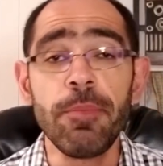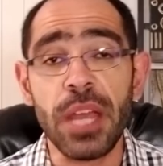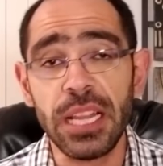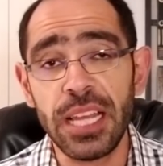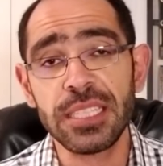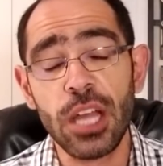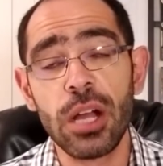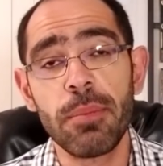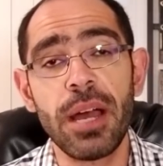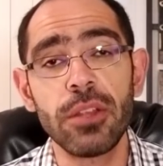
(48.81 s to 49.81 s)
And let's
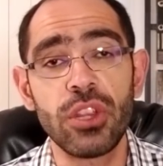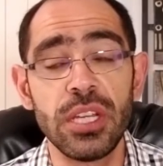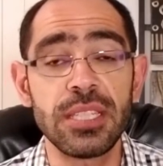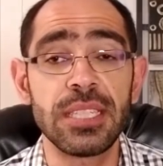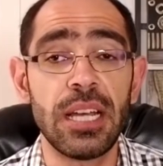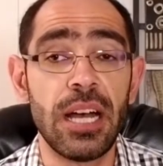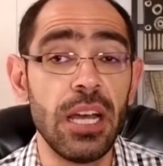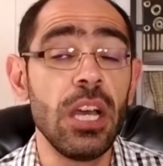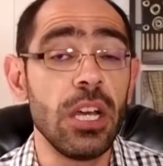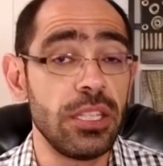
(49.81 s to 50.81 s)
talk about this
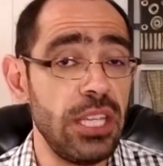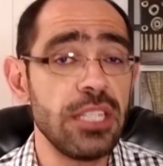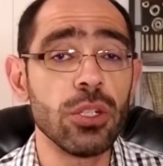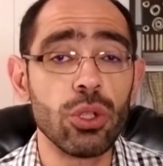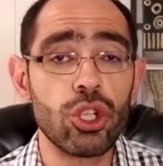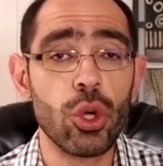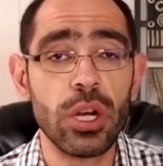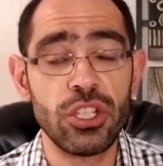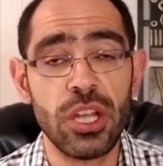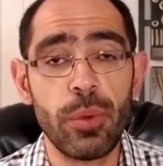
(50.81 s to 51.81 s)
diesel
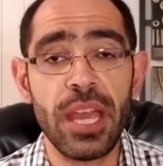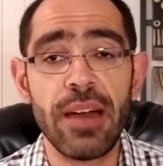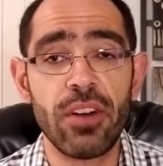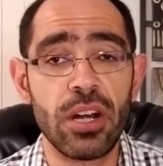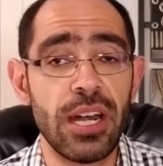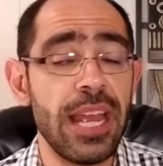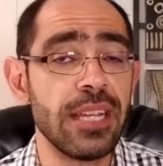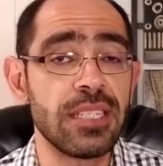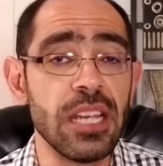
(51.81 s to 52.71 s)
shortage that we have on our hands.